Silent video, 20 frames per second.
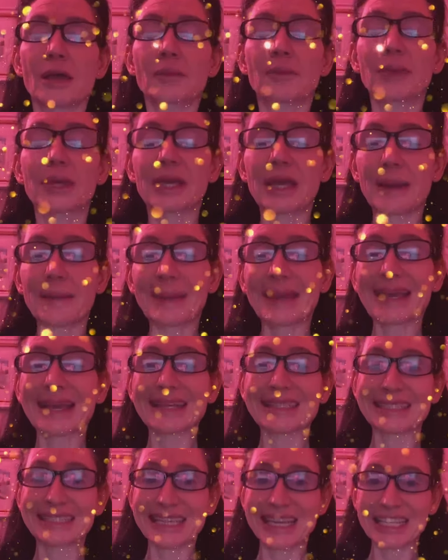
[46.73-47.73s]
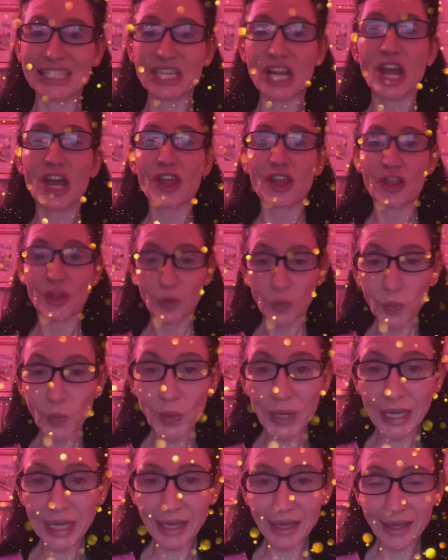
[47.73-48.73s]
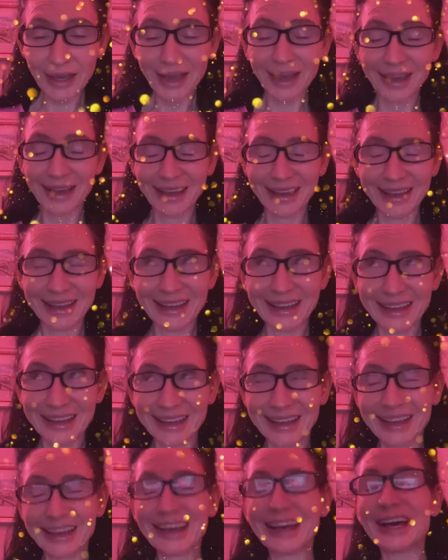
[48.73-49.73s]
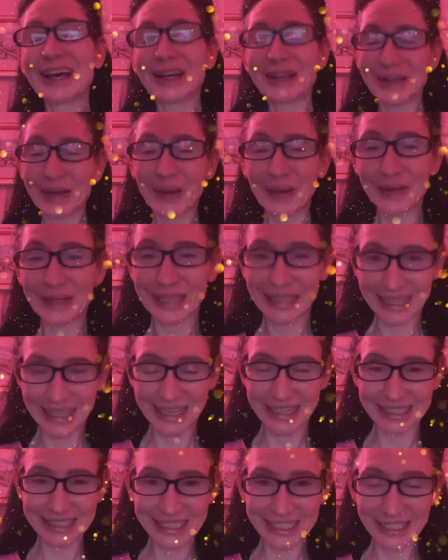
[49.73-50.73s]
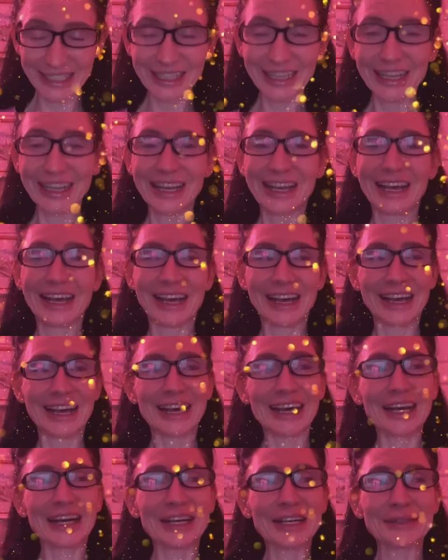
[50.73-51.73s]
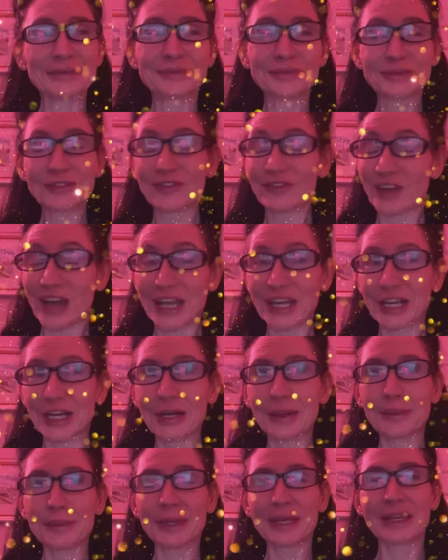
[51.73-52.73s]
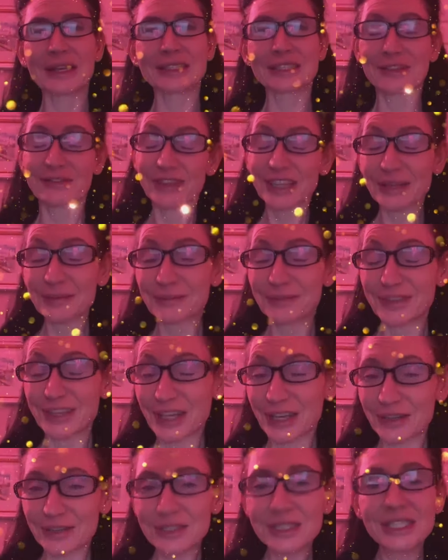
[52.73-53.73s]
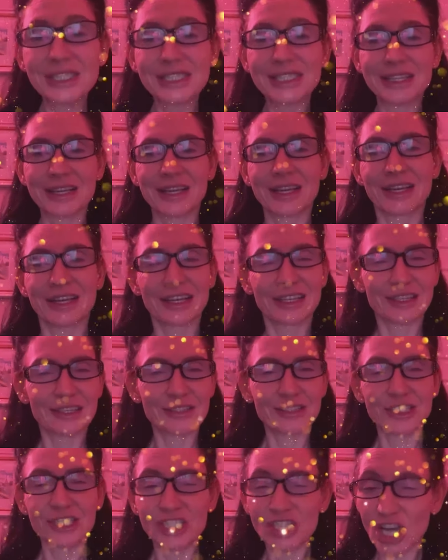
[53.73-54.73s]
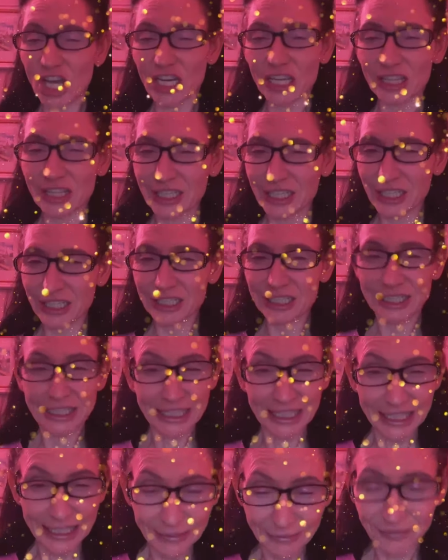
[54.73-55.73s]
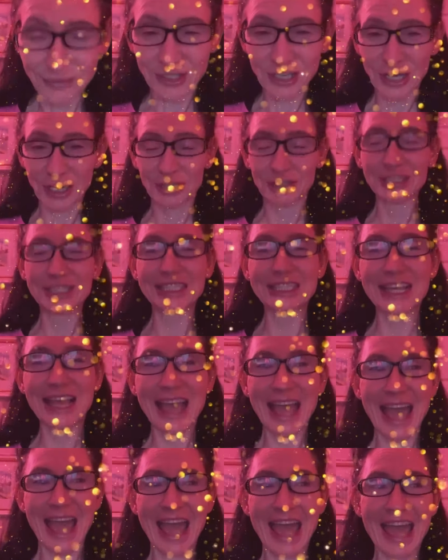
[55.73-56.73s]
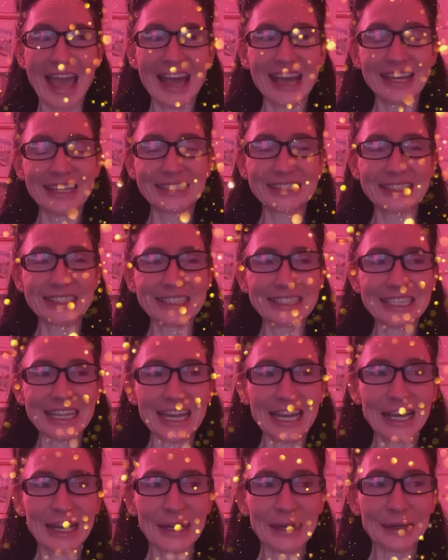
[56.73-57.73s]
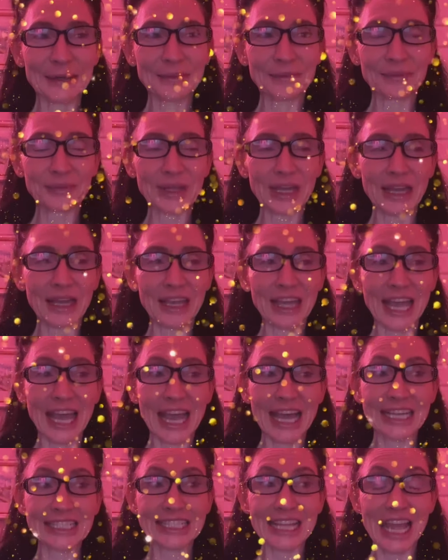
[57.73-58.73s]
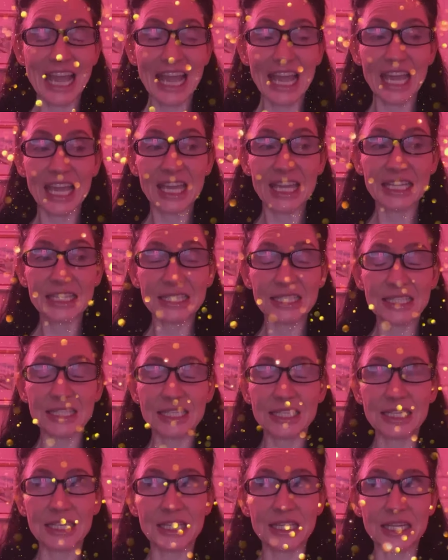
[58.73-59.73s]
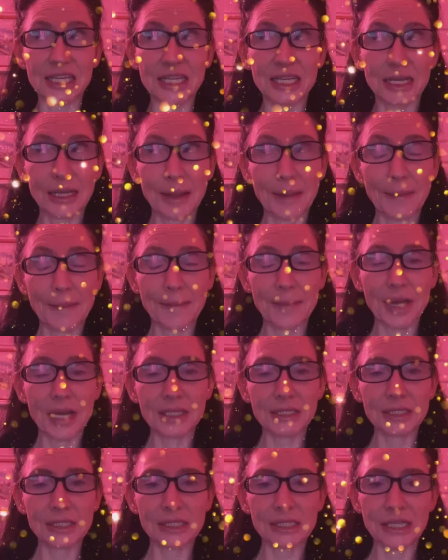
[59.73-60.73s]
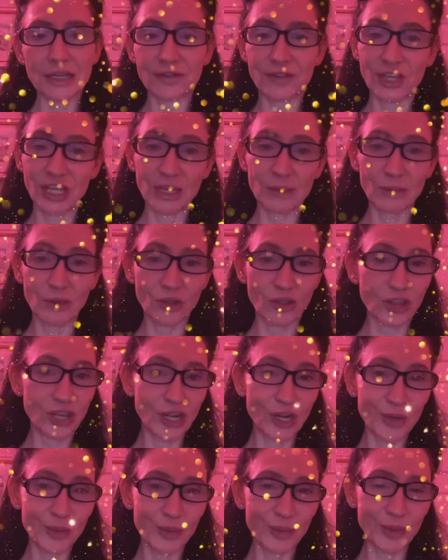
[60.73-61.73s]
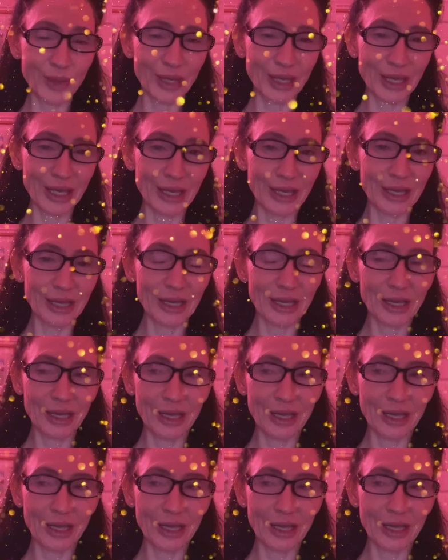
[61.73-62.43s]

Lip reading: becoming a stage 3 colon cancer fighter because of lymph nodes, those naughty little lymph nodes. And I had 8 months of chemotherapy,